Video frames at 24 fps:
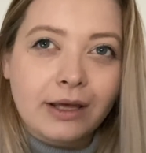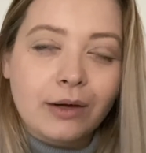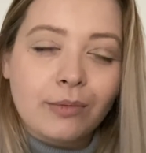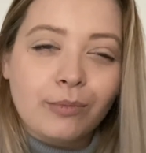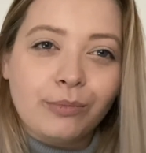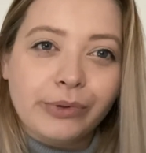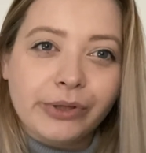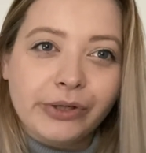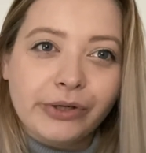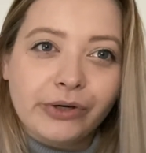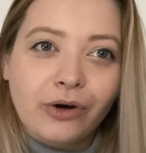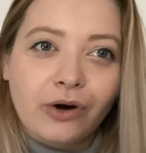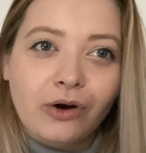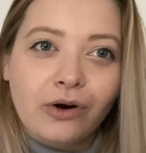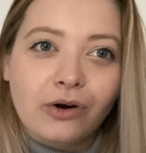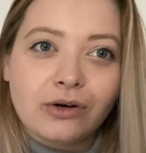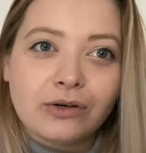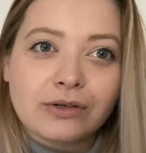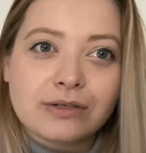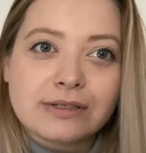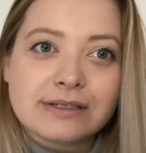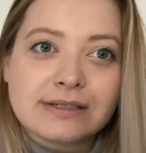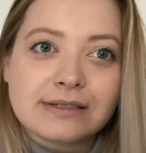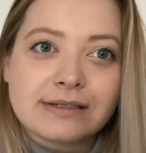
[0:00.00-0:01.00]

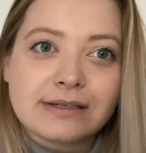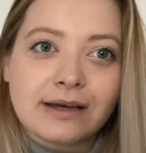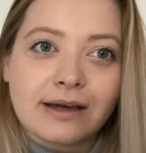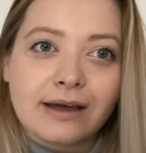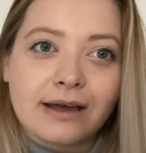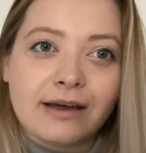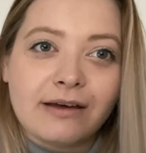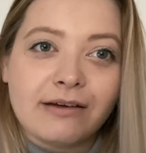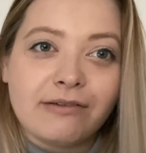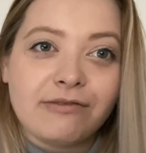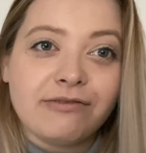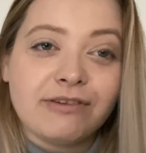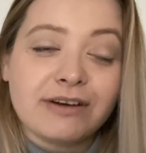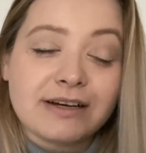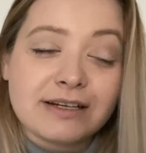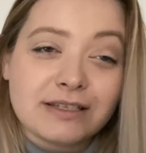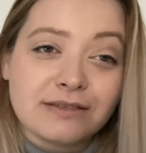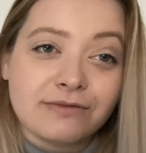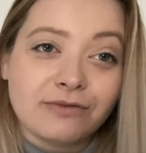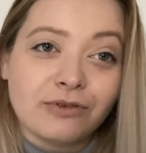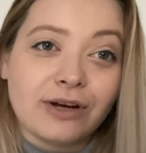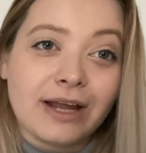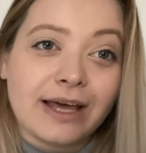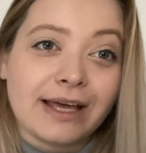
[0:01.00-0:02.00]
because first
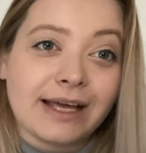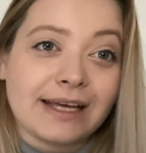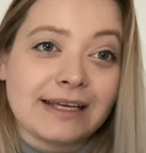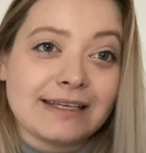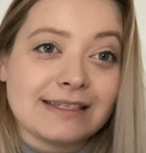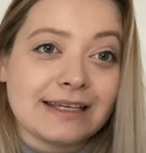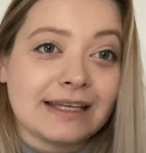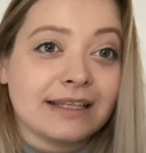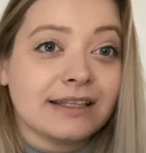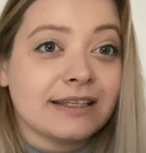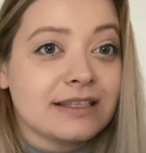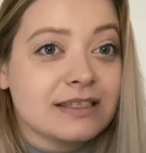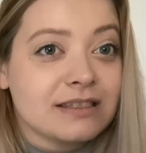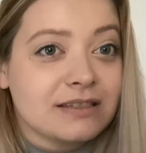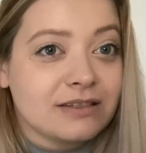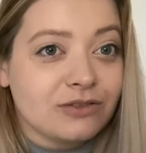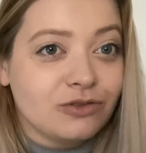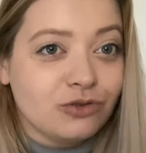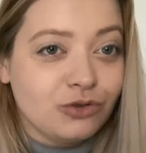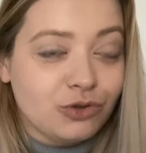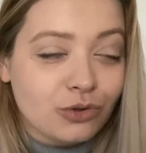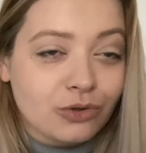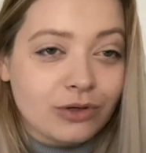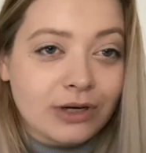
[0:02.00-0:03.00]
of all, like I said, it's
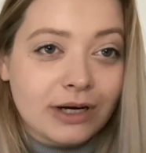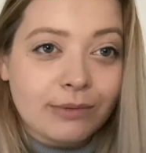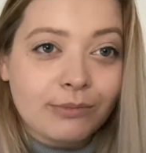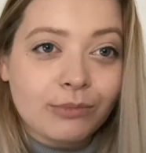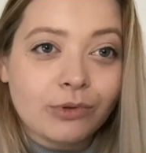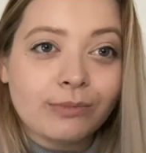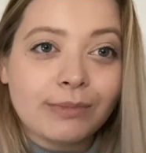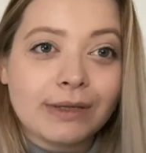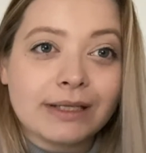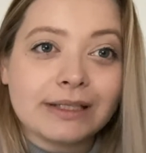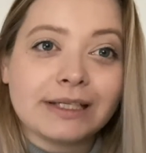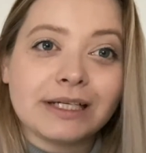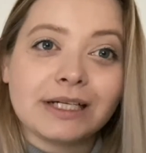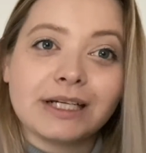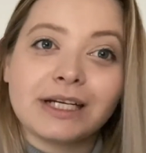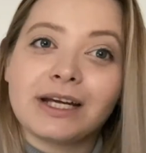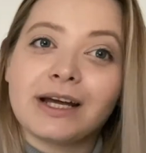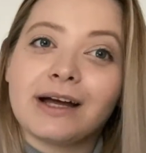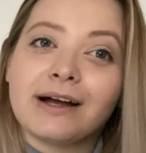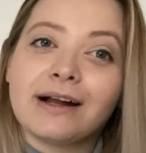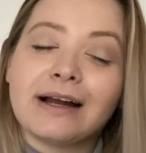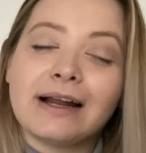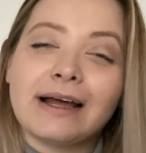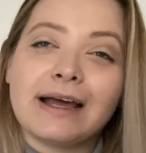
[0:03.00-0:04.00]
durable
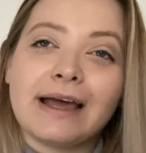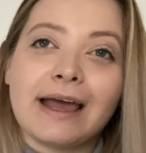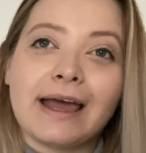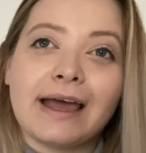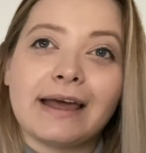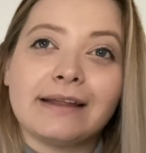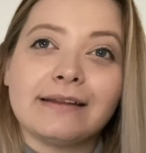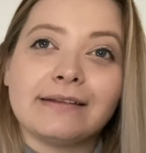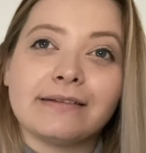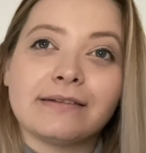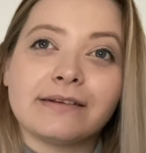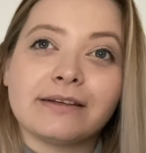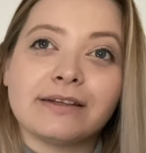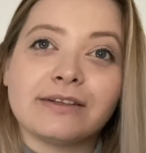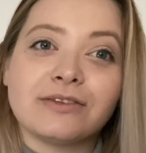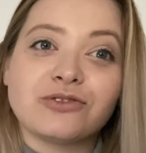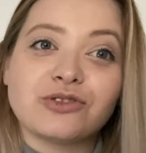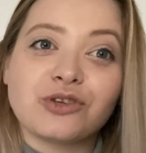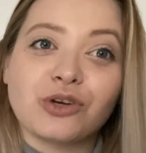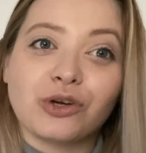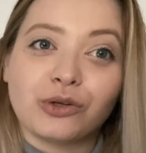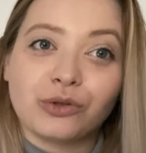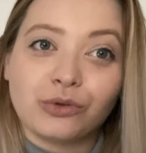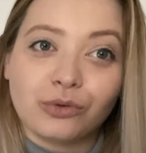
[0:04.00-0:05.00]
material and it's
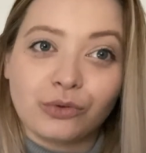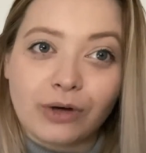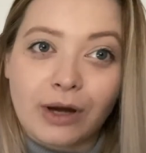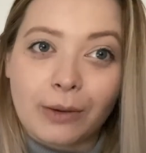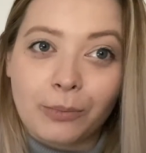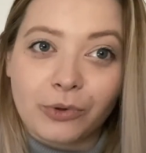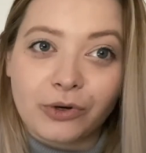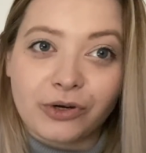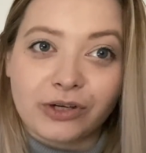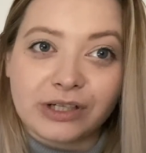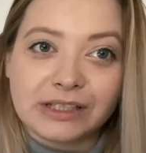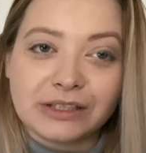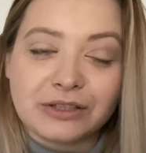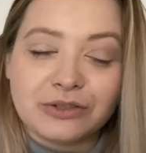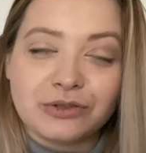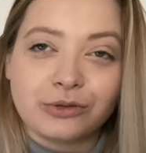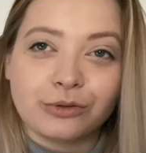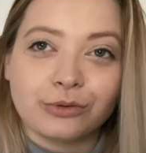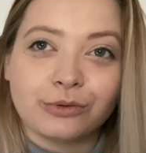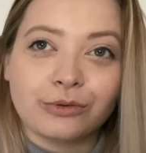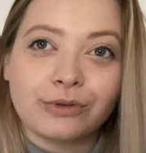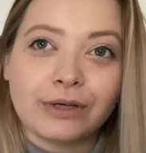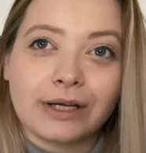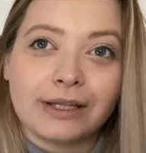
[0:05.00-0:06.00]
going to upgrade
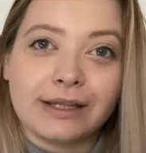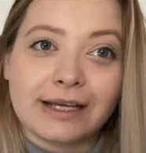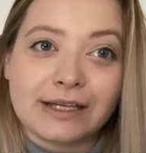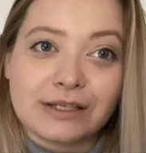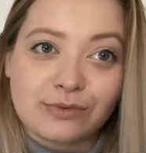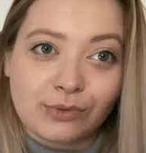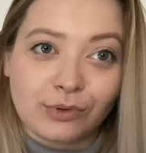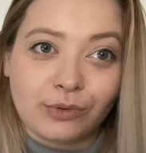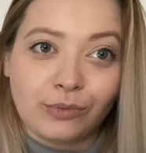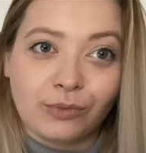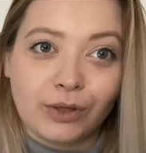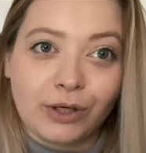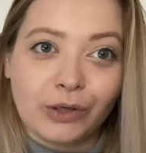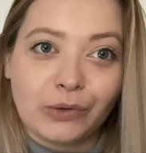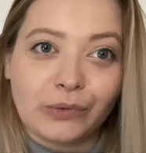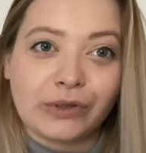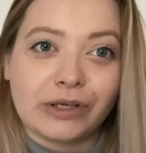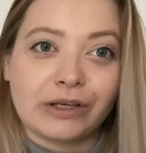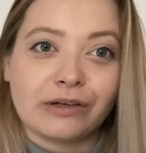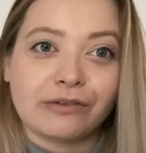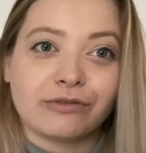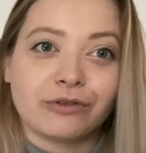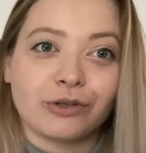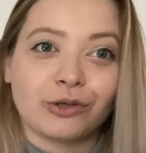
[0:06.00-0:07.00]
you, and that's what we're
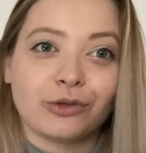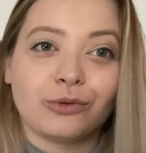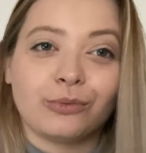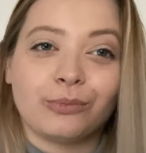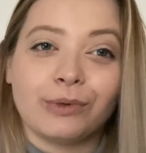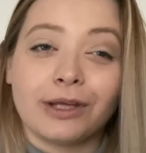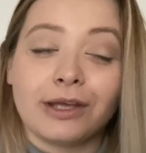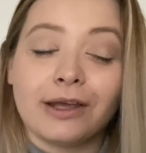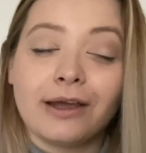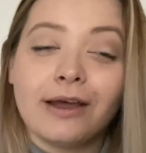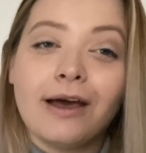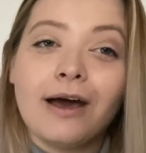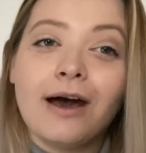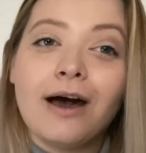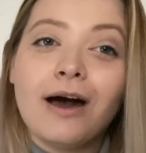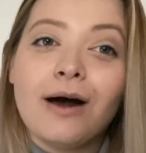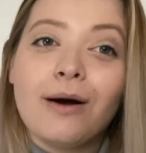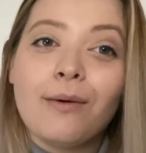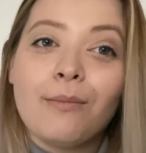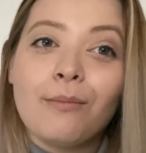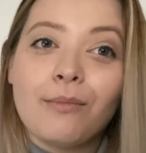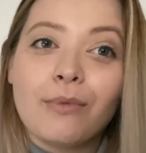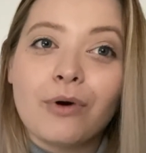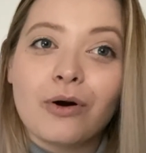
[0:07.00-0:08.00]
looking for, to be
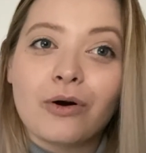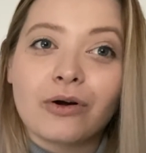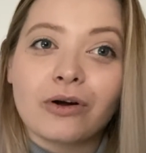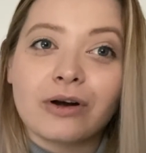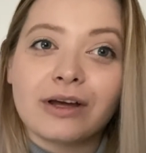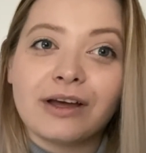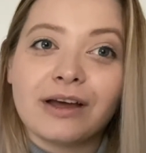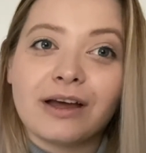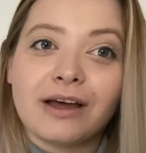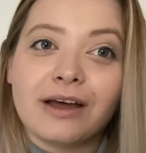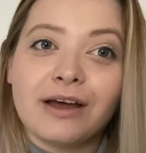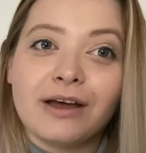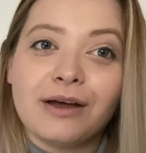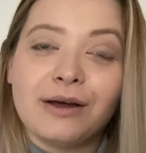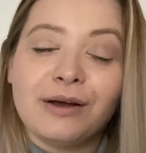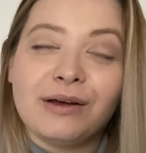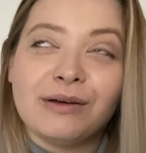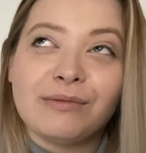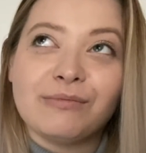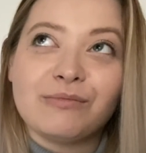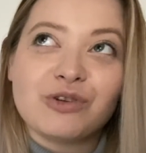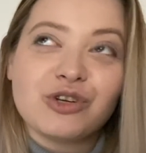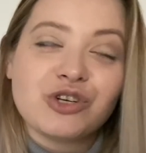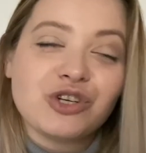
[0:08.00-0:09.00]
more
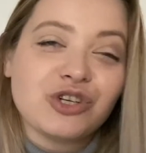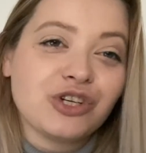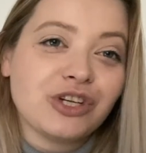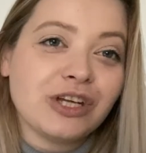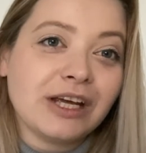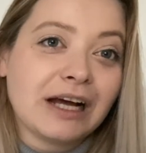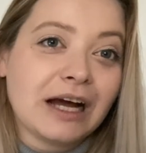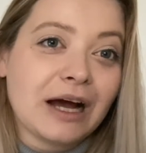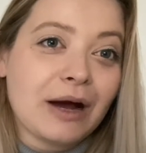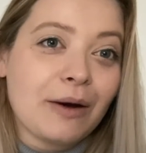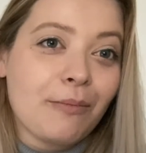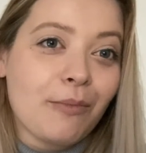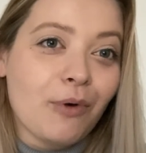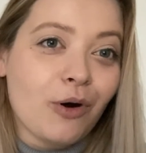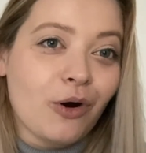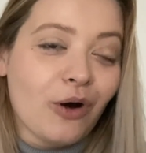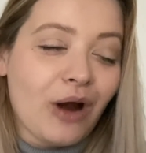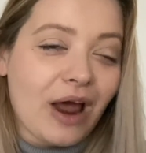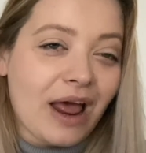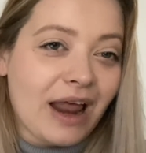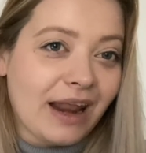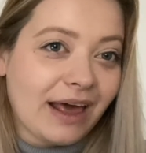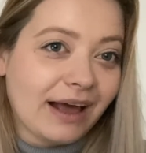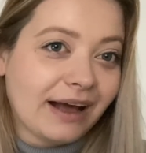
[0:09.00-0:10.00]
chic, more
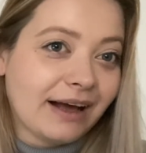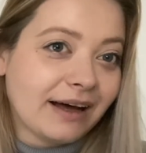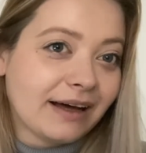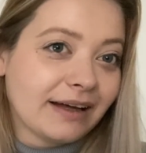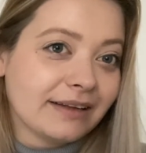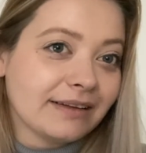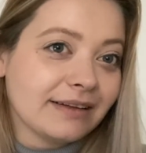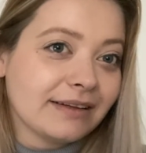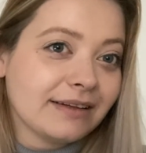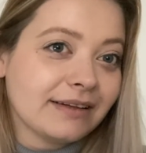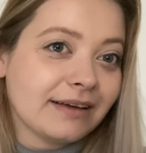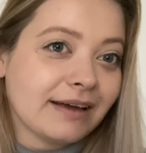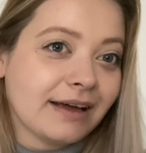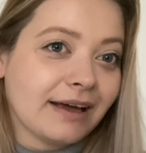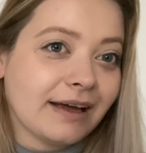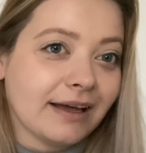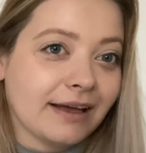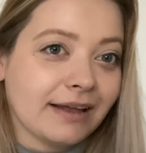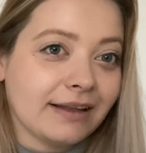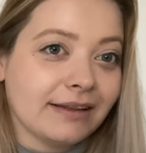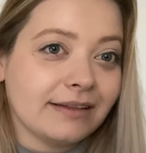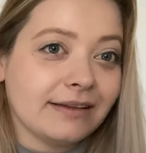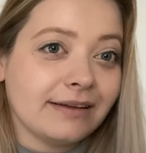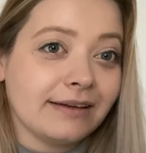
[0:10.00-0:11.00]
elegant,
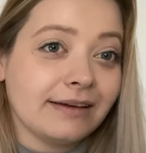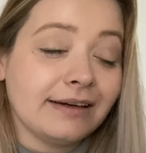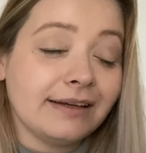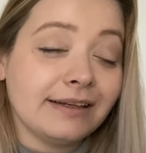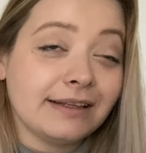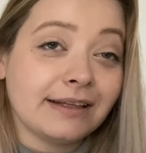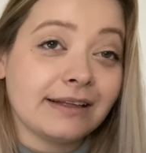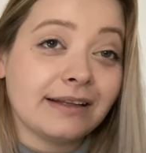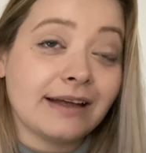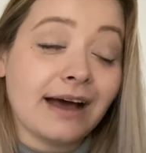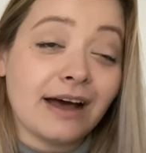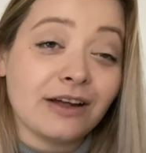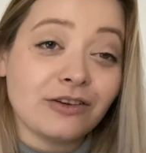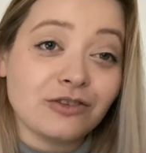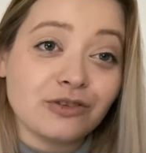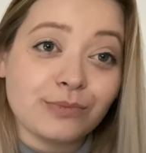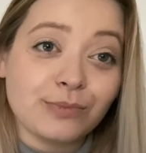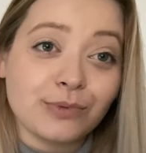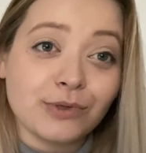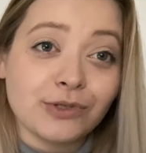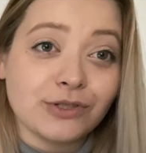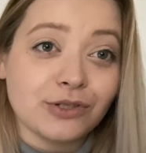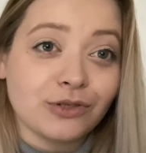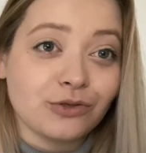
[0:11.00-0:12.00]
and linen
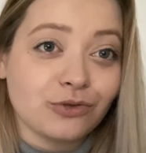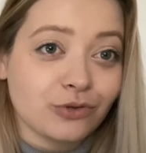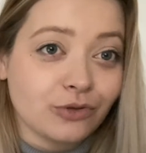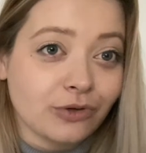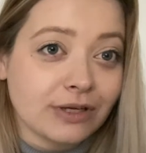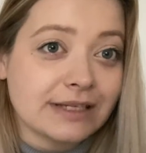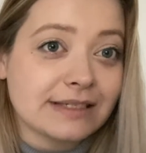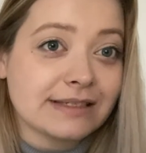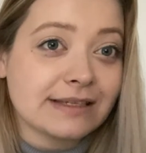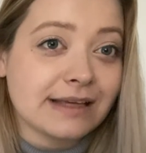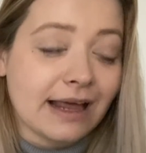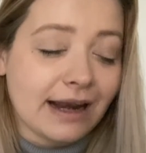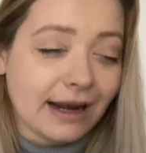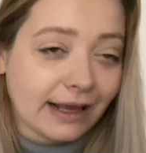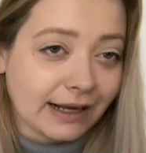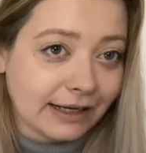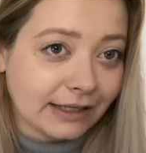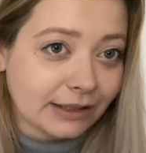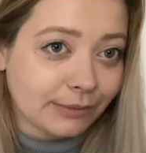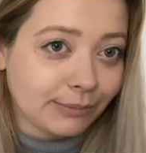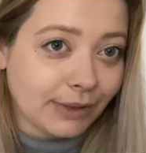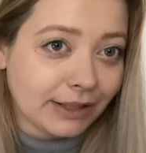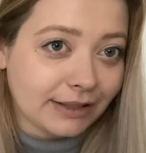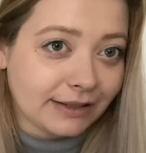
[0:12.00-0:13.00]
100% sure is
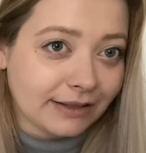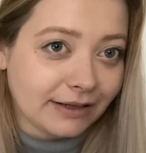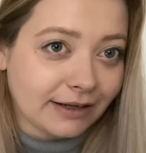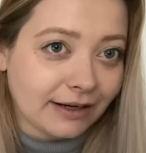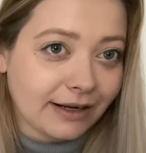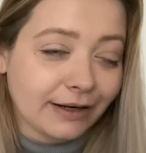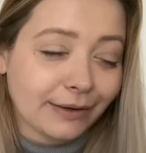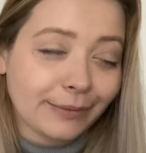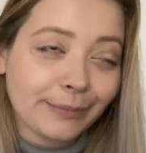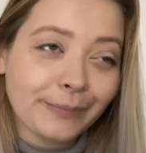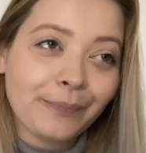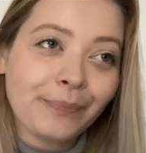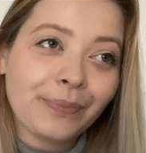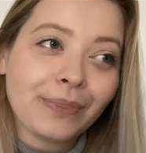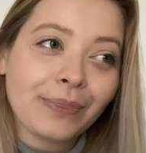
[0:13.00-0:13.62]
elegant material.